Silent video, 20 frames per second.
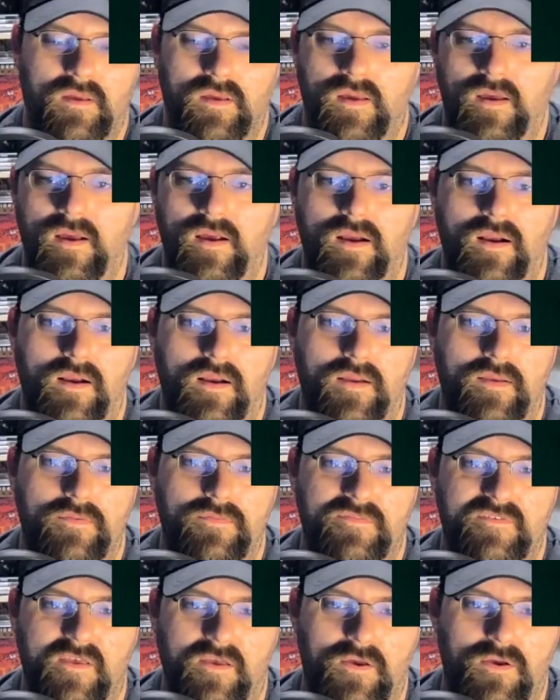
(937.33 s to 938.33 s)
All right,
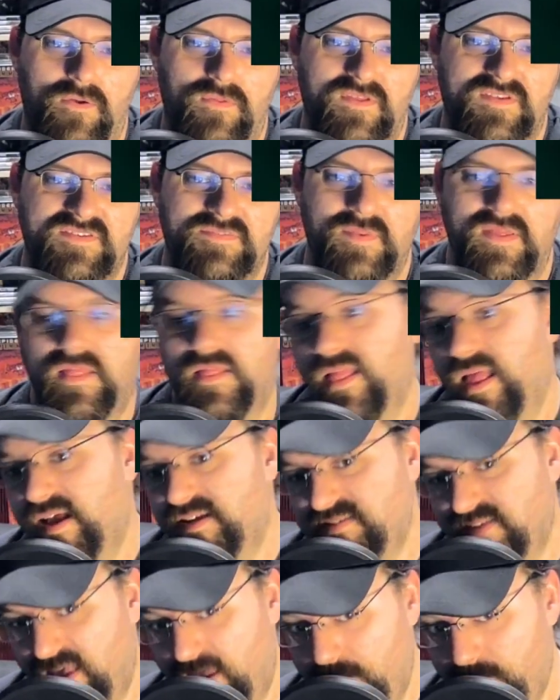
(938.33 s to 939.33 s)
so this will be the
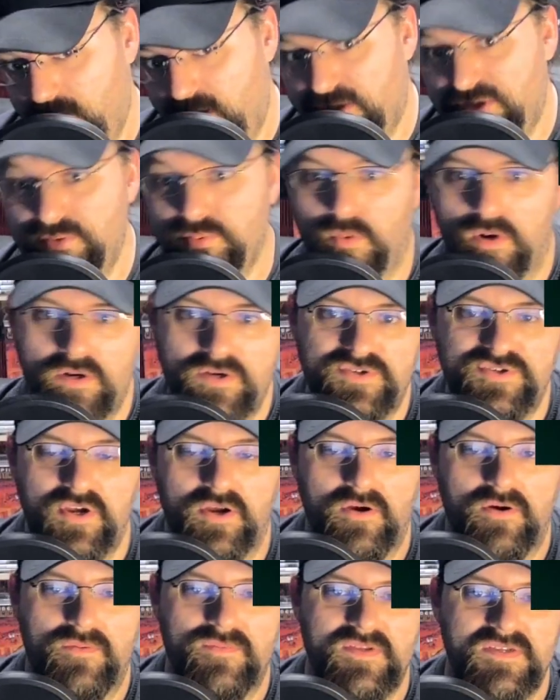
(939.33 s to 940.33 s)
last game I just want to
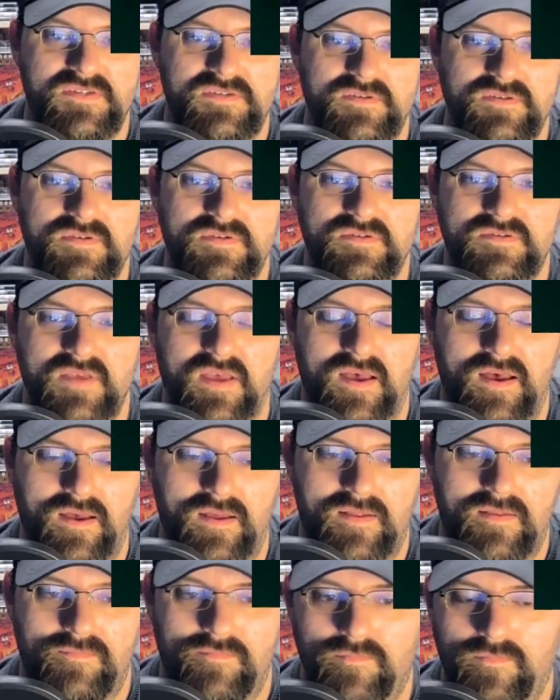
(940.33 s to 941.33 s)
show. This is
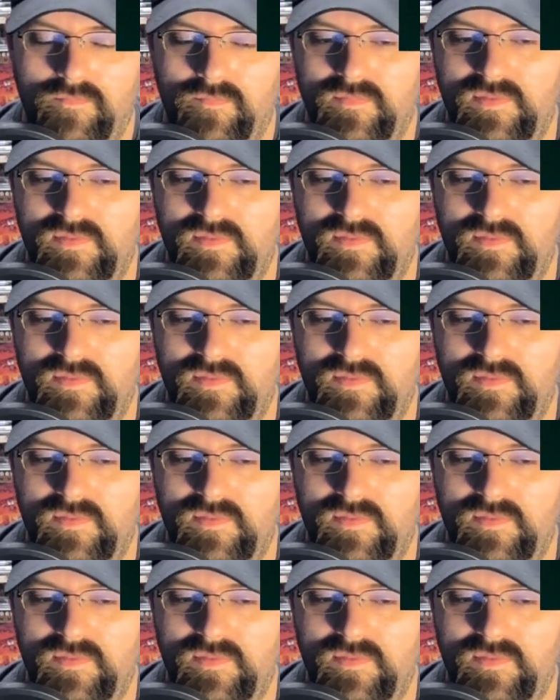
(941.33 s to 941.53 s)
Hunted